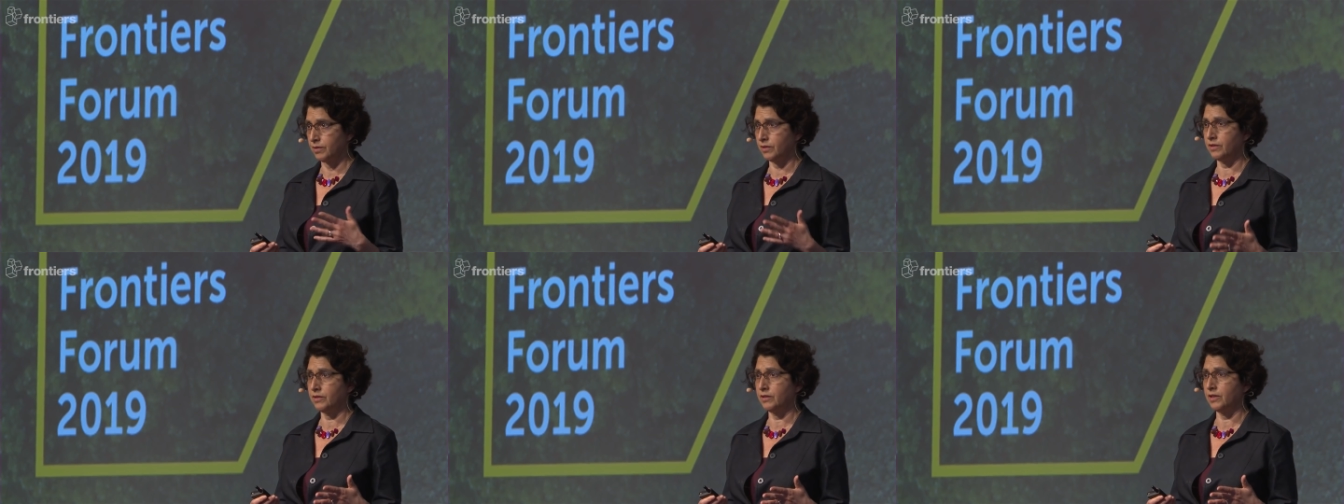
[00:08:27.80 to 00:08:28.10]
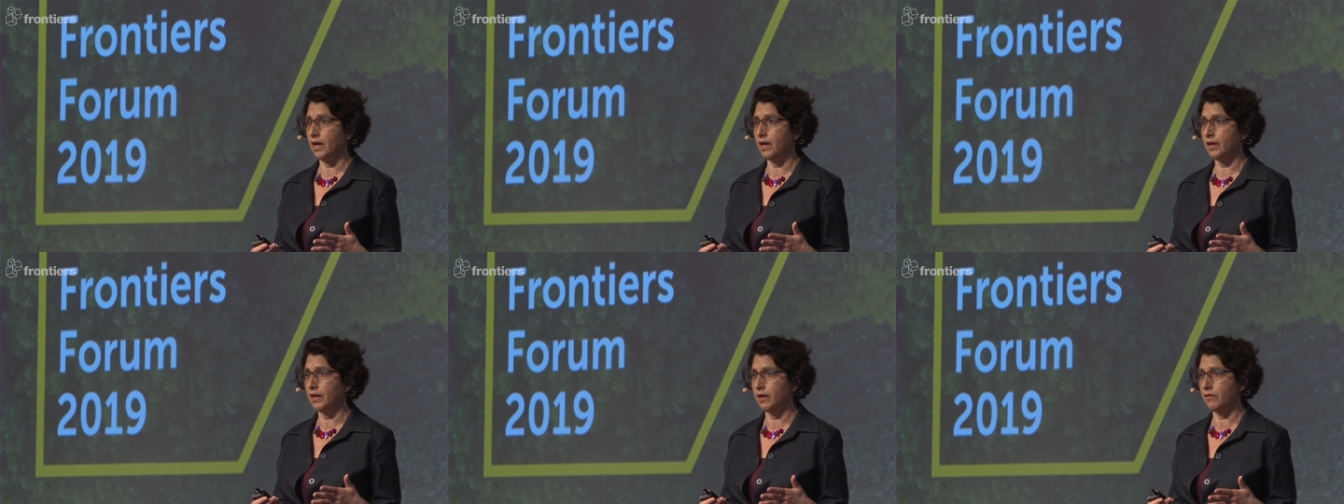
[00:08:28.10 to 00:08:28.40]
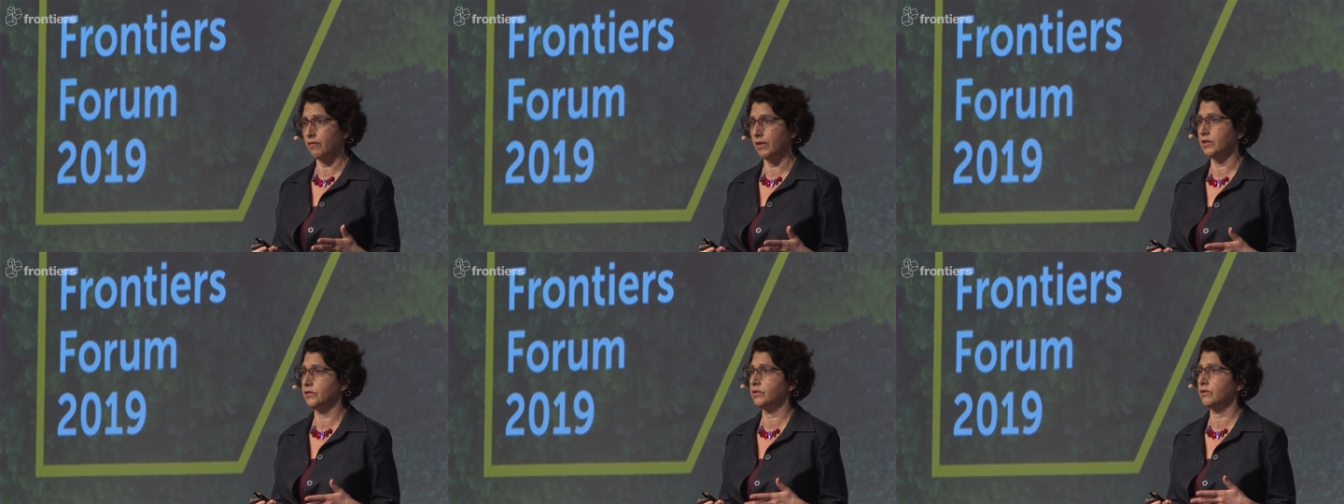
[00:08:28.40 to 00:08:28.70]
the
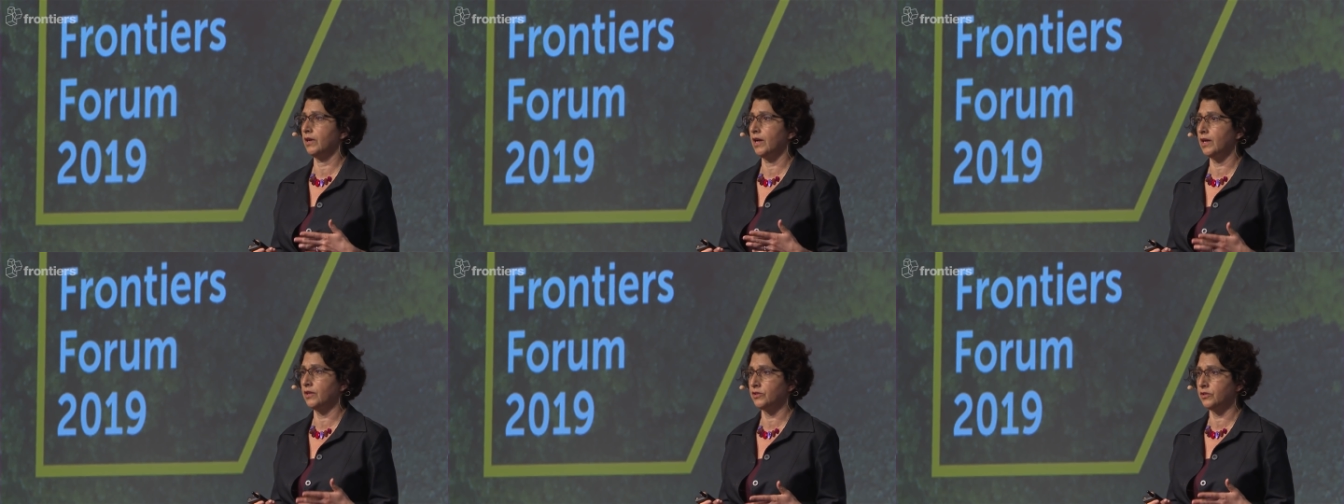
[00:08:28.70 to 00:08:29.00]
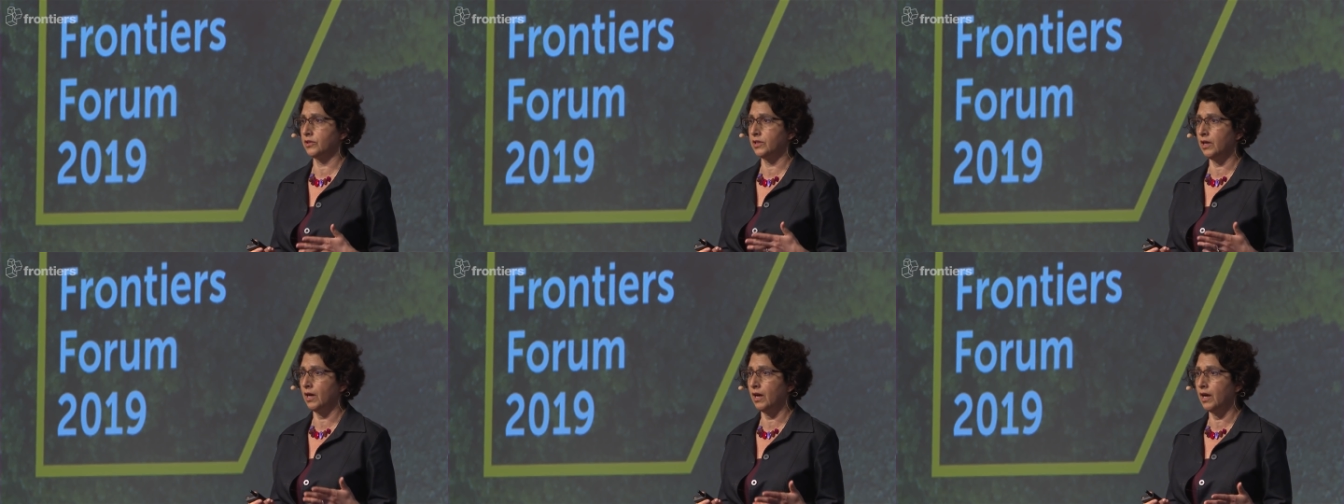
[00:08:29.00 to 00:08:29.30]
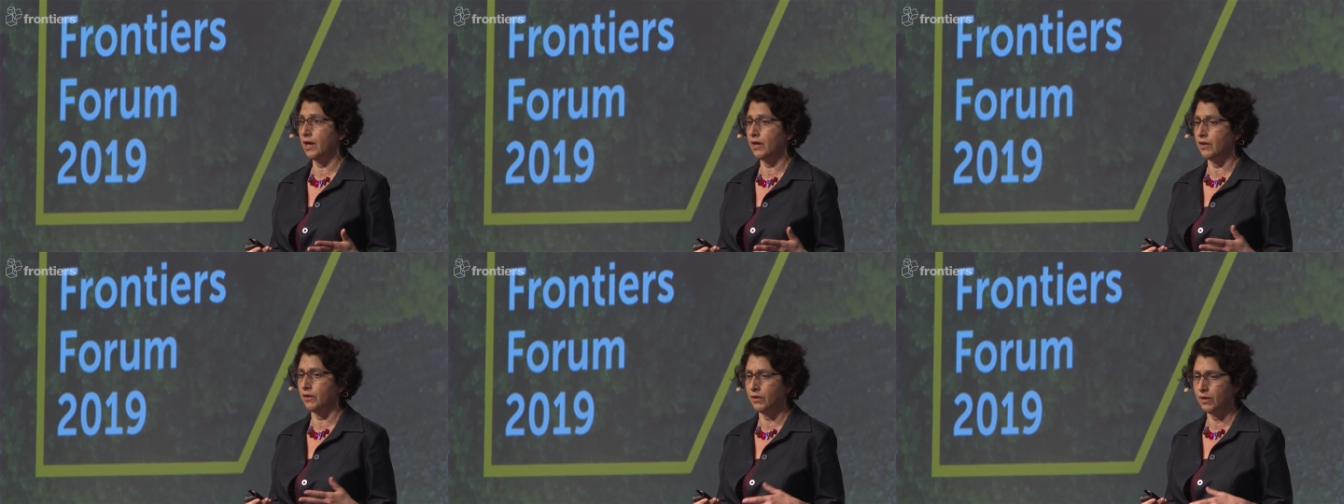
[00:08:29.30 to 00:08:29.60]
stocking rates are actually
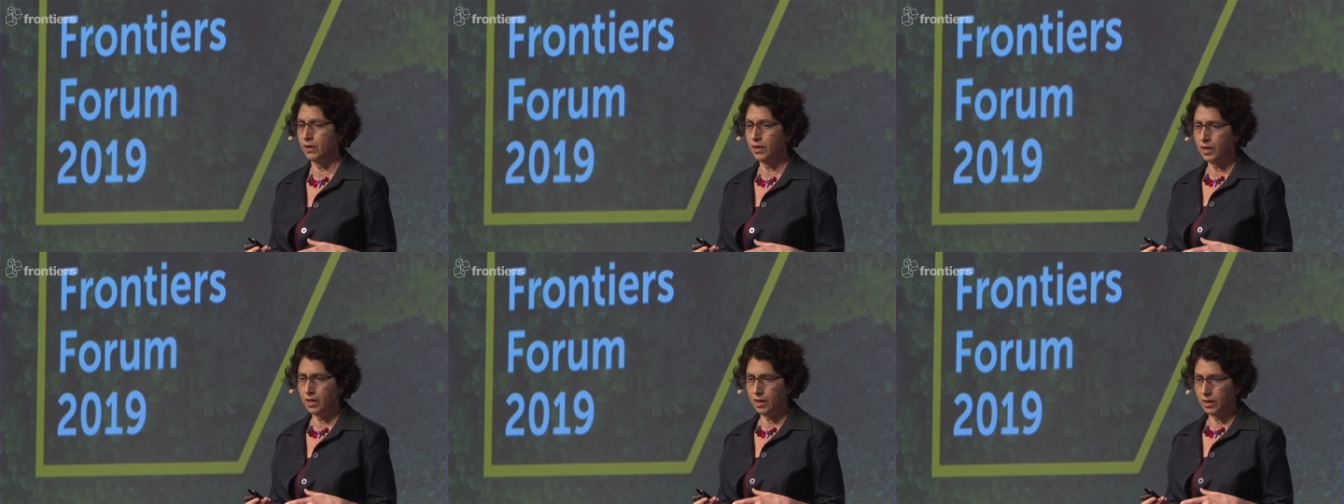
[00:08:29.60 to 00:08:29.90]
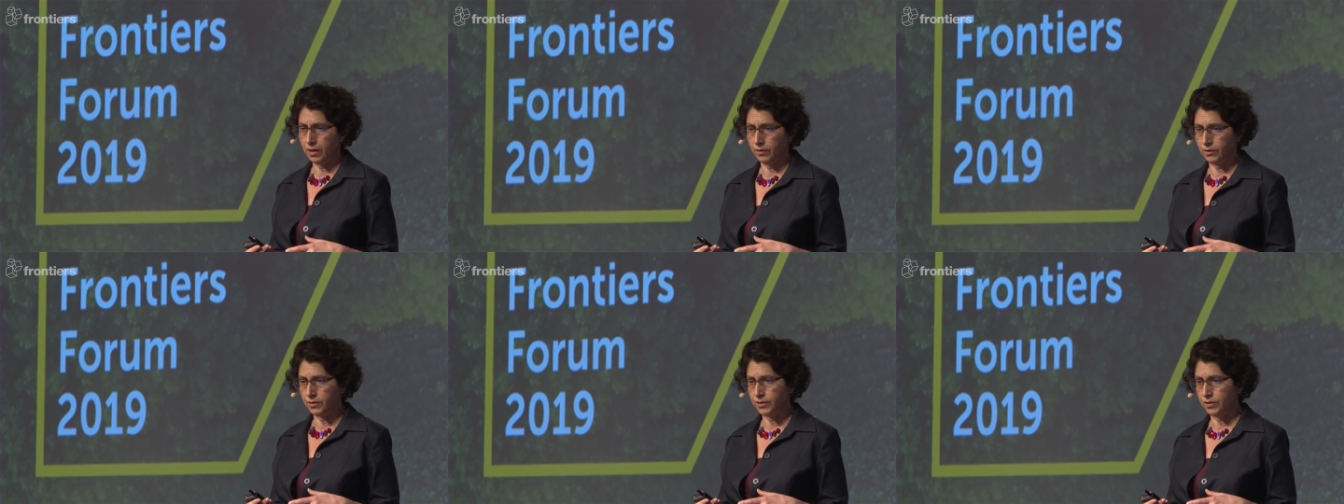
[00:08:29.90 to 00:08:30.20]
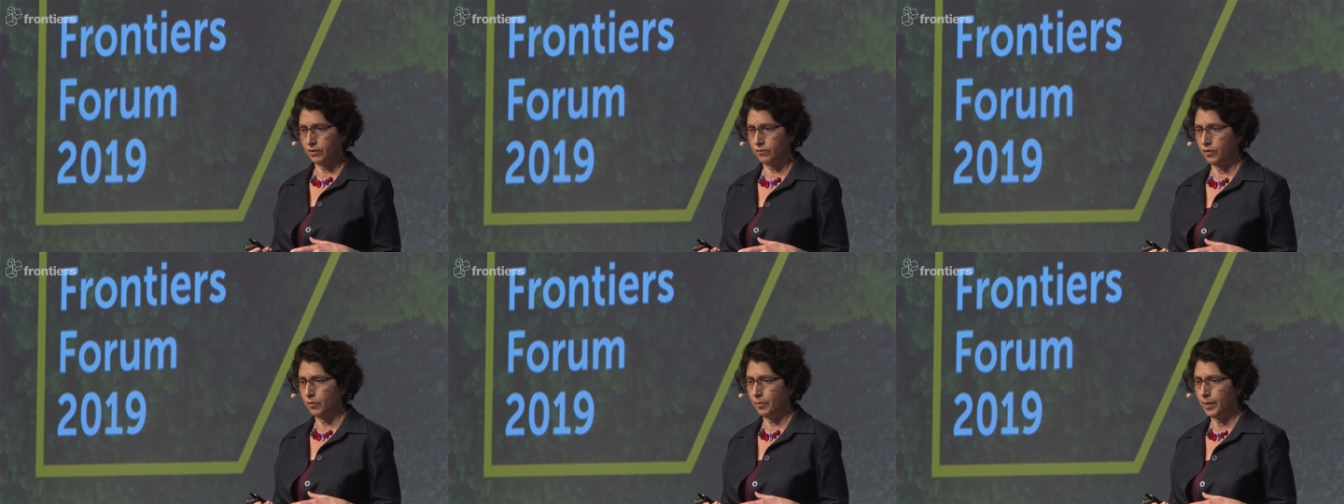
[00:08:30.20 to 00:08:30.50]
higher in the
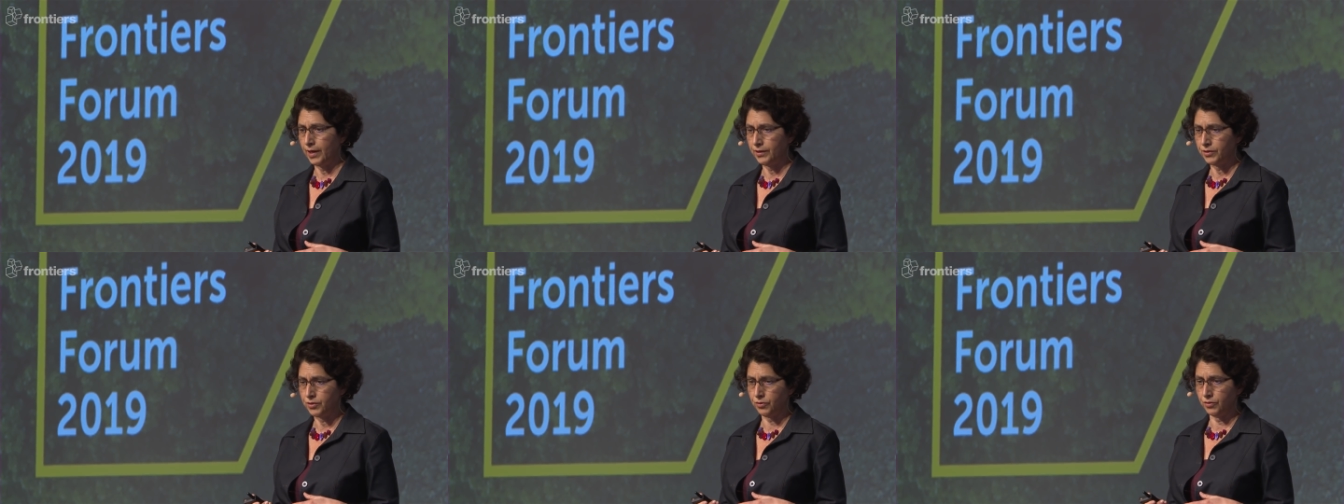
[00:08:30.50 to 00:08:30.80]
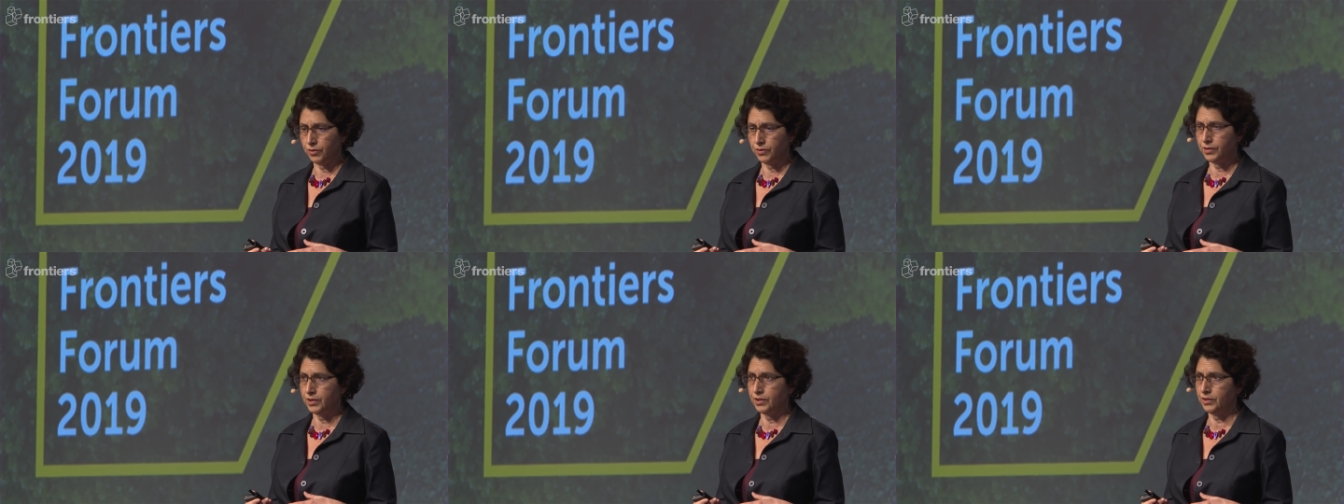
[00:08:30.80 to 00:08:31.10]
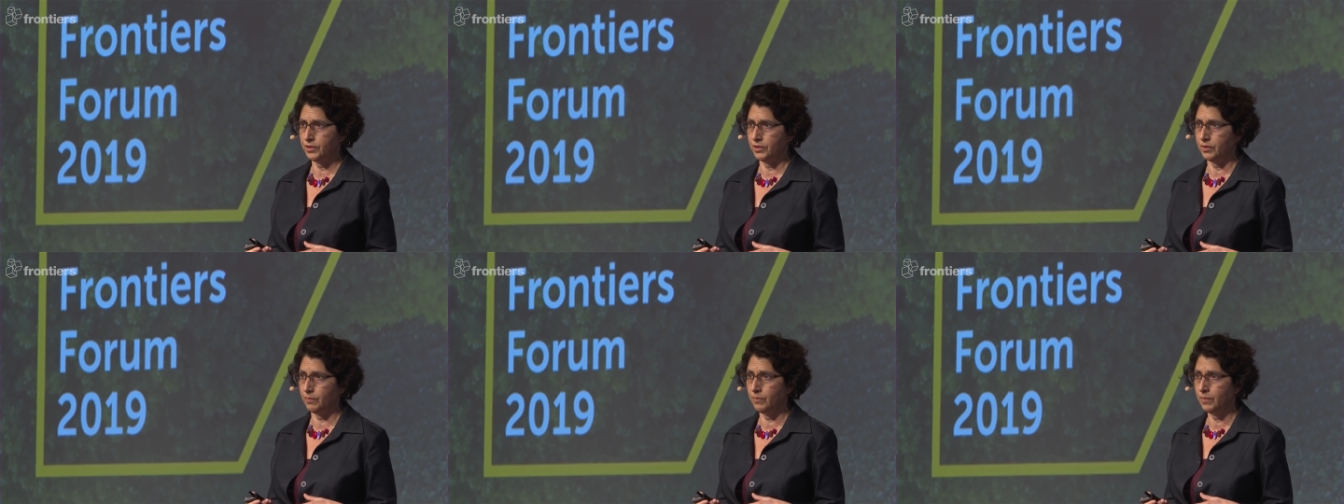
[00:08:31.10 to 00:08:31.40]
silvopastoral
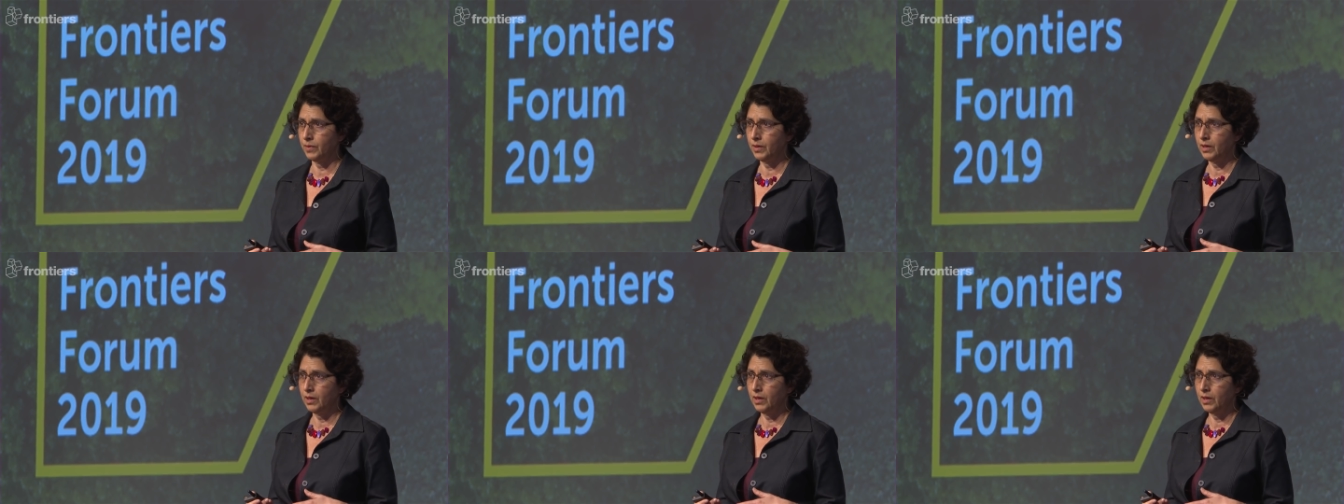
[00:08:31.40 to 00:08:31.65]
system.